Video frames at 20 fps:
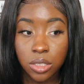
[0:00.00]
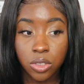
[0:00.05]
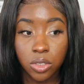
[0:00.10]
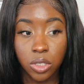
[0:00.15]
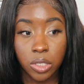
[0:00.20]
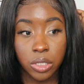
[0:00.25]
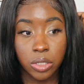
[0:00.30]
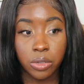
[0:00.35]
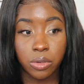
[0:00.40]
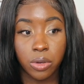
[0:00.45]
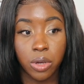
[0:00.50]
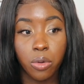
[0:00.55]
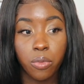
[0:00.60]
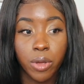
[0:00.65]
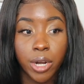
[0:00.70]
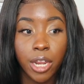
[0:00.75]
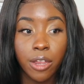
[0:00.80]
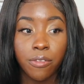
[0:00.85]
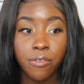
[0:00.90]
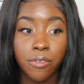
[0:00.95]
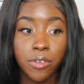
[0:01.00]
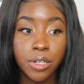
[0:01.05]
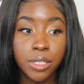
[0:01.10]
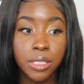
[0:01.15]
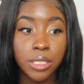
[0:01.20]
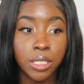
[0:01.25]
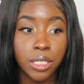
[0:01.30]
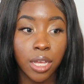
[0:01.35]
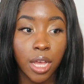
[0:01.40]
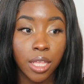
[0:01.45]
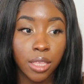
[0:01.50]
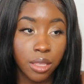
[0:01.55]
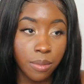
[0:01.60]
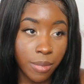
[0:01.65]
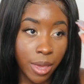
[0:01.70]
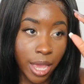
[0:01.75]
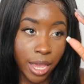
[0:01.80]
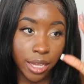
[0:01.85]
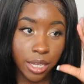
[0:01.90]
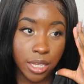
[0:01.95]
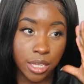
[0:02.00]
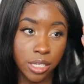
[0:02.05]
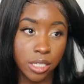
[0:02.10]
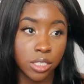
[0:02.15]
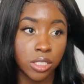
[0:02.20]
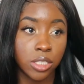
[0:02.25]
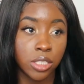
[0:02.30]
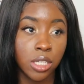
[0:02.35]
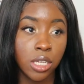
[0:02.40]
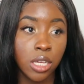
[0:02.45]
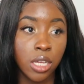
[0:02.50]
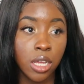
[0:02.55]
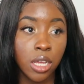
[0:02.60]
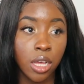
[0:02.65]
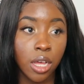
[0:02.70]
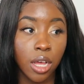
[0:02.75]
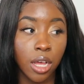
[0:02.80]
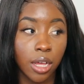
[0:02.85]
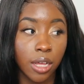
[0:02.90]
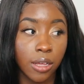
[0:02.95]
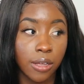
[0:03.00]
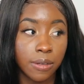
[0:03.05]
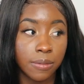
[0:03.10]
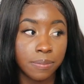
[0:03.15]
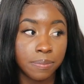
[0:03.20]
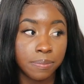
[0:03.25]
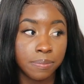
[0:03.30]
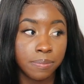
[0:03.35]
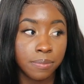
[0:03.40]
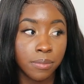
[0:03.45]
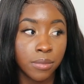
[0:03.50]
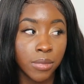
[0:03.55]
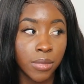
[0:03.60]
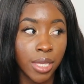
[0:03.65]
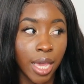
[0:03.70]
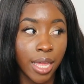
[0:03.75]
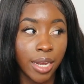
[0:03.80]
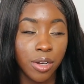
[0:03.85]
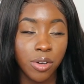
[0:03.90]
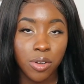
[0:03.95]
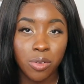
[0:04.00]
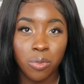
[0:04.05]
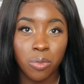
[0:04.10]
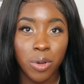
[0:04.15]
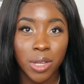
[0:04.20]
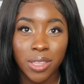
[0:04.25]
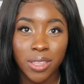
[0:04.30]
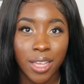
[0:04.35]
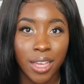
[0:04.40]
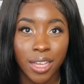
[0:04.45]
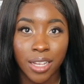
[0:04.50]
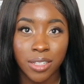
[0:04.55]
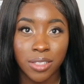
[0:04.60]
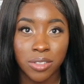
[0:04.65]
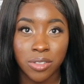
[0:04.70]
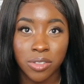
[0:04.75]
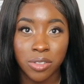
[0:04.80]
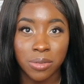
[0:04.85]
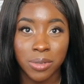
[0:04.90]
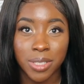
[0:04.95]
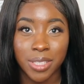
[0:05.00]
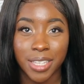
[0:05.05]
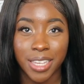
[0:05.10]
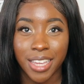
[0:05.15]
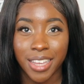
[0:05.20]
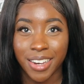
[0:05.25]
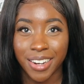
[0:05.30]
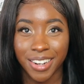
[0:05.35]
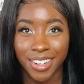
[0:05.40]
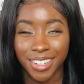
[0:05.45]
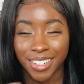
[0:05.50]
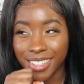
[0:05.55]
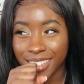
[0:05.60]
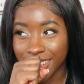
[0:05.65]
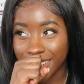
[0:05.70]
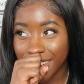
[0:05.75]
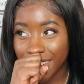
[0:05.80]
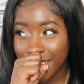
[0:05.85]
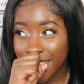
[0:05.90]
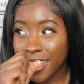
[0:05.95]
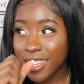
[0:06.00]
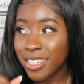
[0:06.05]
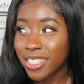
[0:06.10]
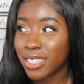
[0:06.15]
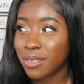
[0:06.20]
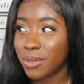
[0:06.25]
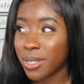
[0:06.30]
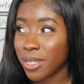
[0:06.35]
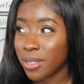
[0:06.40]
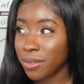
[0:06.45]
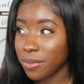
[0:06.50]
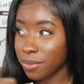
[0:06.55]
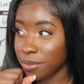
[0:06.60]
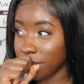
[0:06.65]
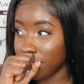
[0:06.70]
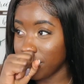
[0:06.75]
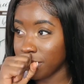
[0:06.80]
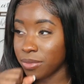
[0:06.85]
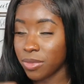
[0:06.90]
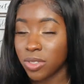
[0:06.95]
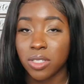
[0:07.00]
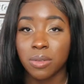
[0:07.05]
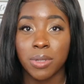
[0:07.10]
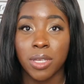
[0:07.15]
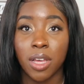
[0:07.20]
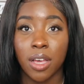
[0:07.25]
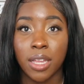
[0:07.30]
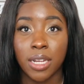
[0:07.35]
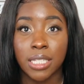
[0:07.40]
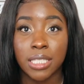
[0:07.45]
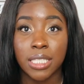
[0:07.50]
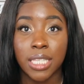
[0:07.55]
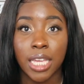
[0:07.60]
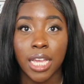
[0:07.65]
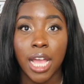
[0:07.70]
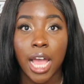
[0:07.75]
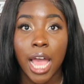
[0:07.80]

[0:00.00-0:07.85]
So when I first got the package, I didn't know what the heck to do with the hair, to be honest.